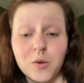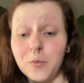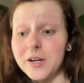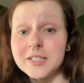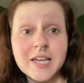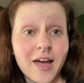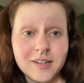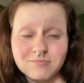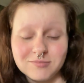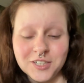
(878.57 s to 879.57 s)
what a
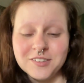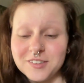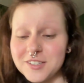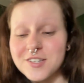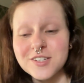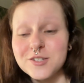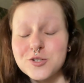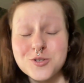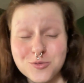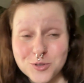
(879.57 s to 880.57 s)
day. This is
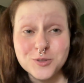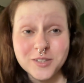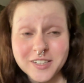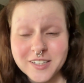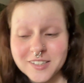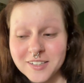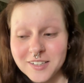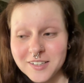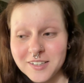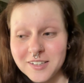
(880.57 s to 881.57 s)
truly
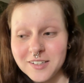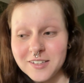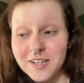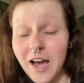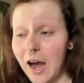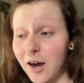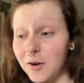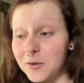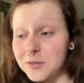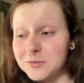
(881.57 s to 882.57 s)

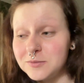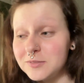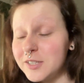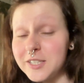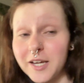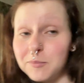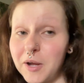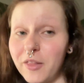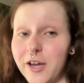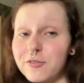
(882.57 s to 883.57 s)
how a day in my
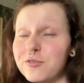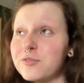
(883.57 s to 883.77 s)
life